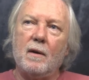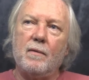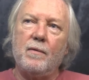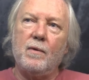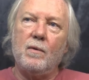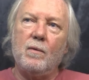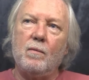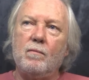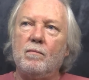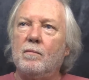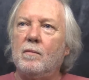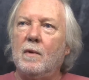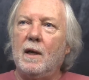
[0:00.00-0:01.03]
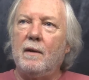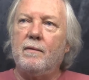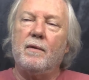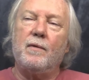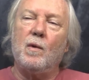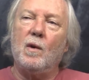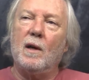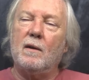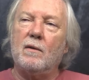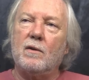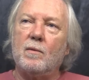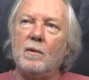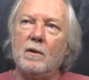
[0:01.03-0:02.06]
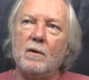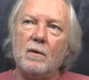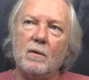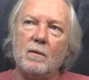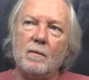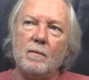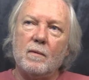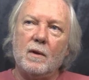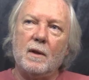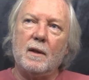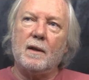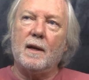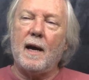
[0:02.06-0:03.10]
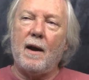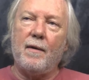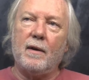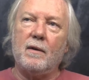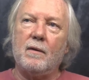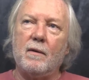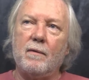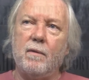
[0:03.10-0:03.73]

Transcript: a few, even a few letters will do. You get the character of